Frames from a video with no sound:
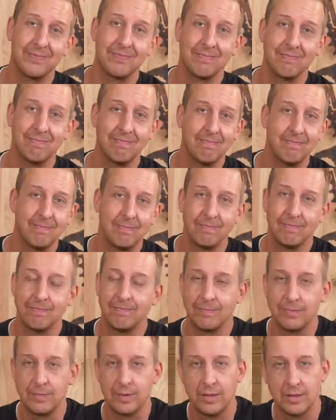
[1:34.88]

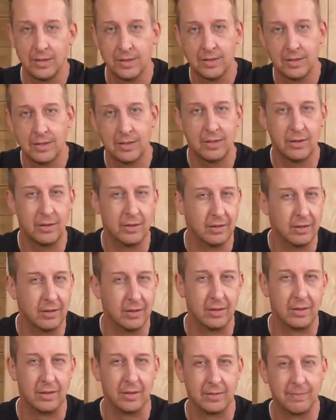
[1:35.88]

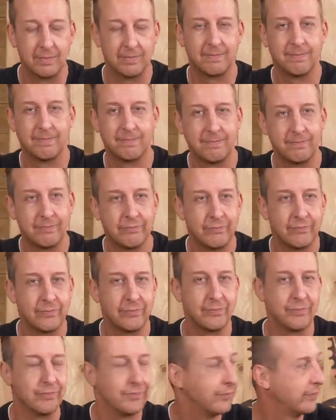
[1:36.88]

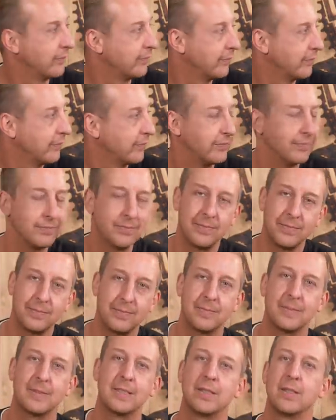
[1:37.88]

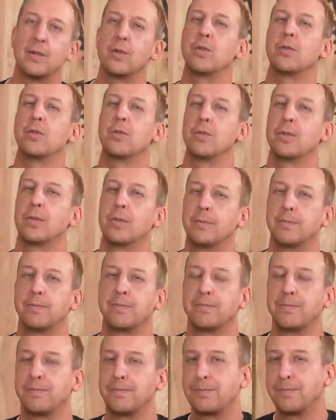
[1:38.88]

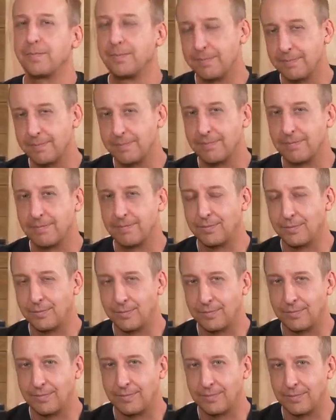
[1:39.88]

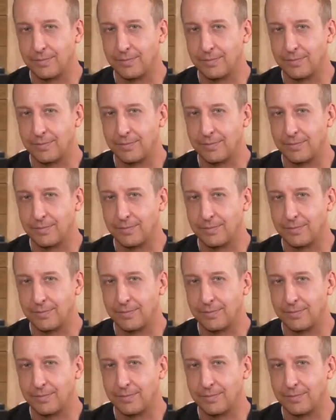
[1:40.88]
[no speech]